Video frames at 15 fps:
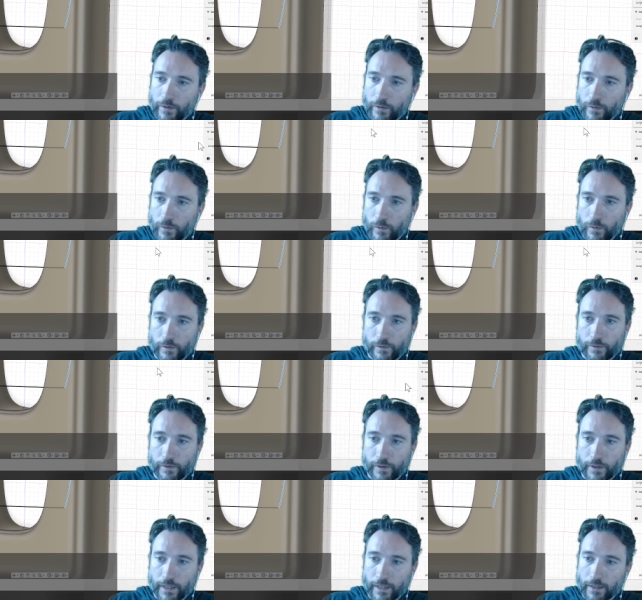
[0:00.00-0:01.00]
to
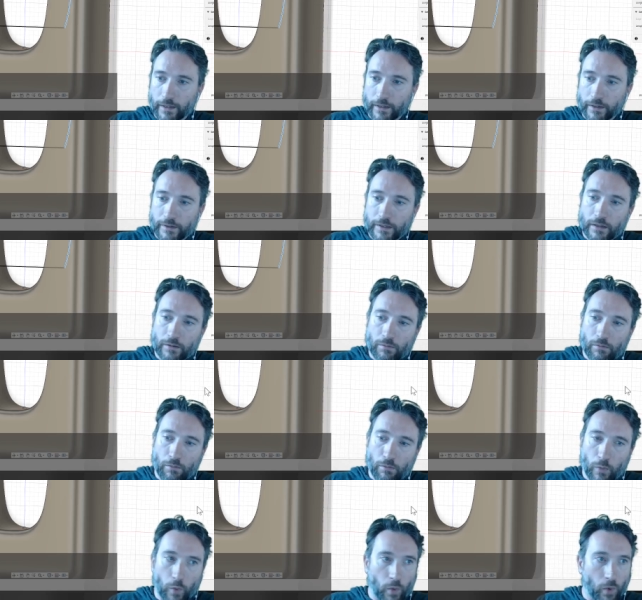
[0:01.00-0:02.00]
finagle it
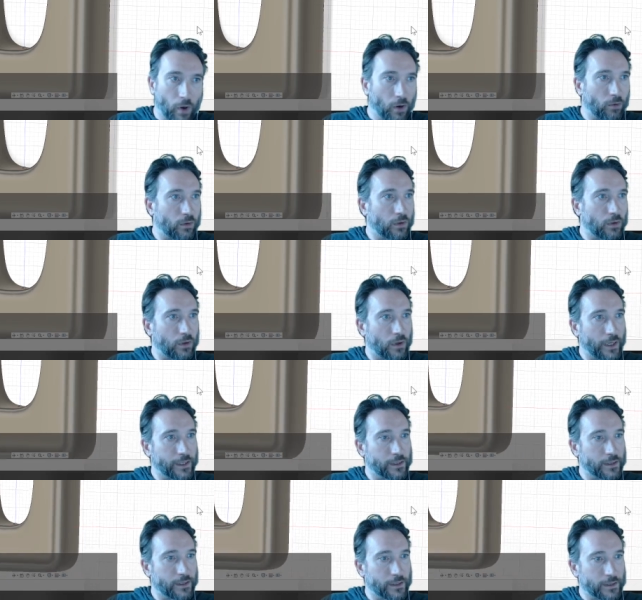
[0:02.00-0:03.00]
more right
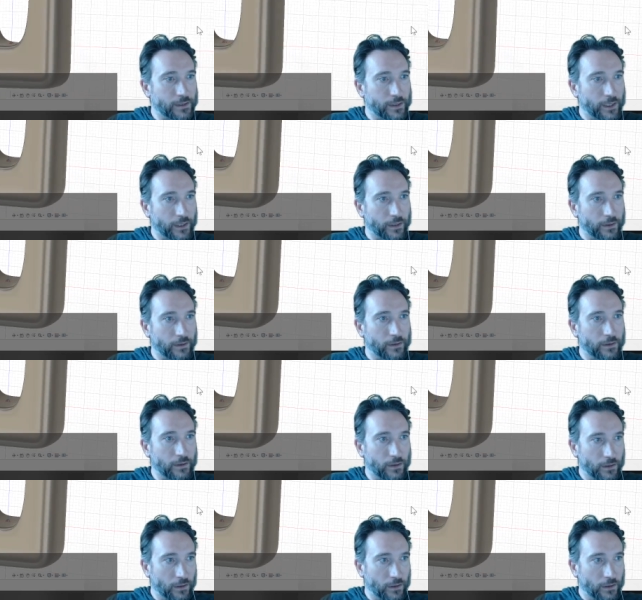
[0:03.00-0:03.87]
this second.